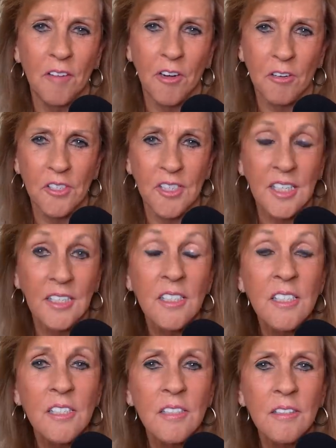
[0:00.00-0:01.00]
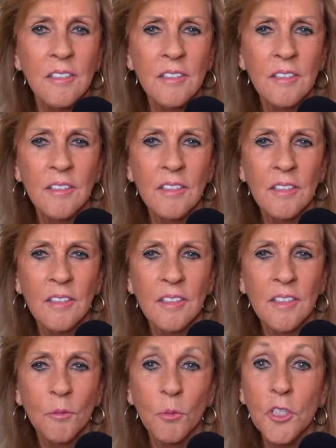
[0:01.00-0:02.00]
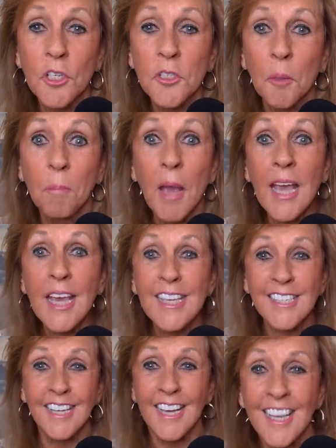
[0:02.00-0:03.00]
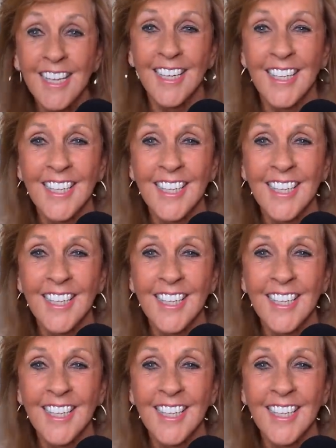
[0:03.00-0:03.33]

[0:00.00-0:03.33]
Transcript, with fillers: of our mm-hmm. sins, which is amazing